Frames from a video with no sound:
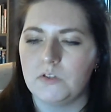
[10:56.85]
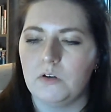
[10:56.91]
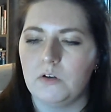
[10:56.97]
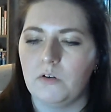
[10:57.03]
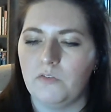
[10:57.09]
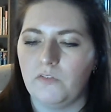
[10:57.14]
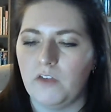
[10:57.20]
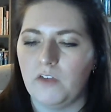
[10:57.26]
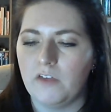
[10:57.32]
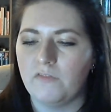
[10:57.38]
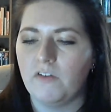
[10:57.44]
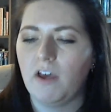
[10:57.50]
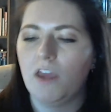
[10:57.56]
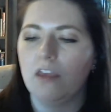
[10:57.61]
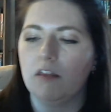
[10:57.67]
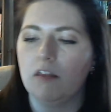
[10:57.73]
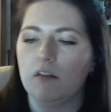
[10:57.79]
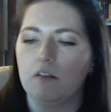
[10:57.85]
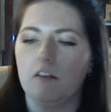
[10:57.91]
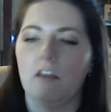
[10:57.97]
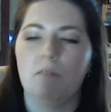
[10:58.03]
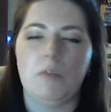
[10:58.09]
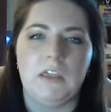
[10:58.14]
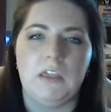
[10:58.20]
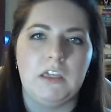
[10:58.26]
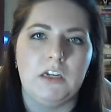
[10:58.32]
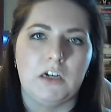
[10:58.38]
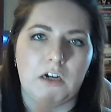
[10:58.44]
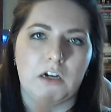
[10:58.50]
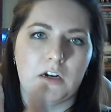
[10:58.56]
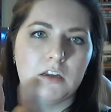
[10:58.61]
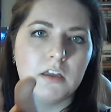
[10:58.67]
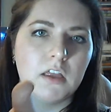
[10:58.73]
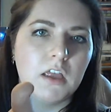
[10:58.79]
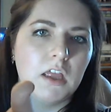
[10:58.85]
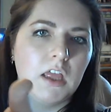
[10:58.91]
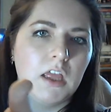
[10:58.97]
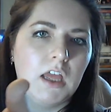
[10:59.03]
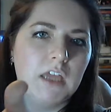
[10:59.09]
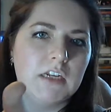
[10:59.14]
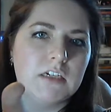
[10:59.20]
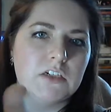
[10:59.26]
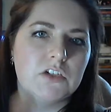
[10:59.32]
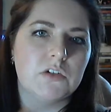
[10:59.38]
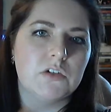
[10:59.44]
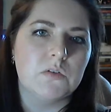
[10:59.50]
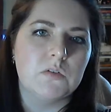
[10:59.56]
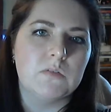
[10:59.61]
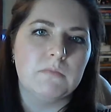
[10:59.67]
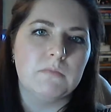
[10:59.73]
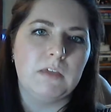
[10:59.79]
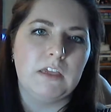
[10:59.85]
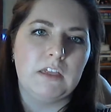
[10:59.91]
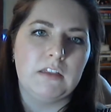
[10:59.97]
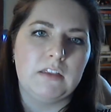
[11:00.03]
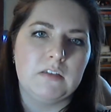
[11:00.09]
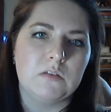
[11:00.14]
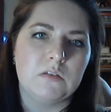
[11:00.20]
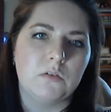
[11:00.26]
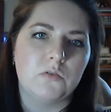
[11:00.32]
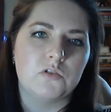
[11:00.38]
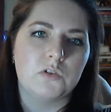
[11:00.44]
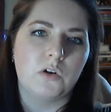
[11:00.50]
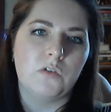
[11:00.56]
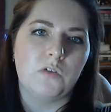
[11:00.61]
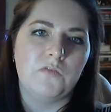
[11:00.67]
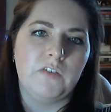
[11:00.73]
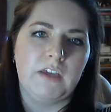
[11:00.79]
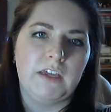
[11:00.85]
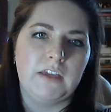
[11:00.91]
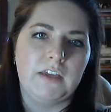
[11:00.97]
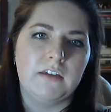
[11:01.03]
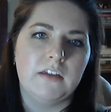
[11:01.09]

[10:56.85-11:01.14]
So if I come here and it shows me this little trophy